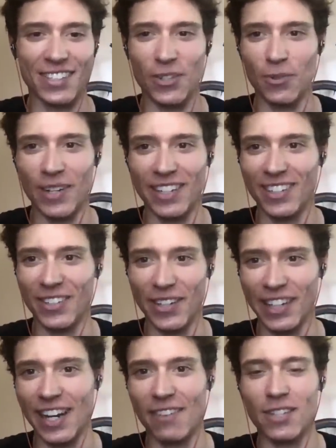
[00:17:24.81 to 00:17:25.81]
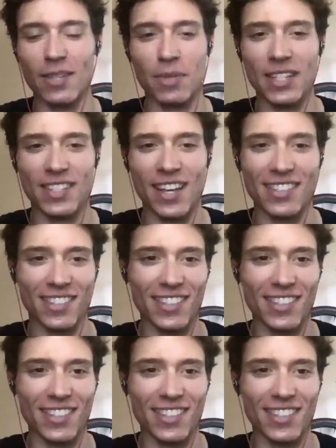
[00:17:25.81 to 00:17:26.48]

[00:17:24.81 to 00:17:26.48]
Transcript: to when you're doing an FTP test.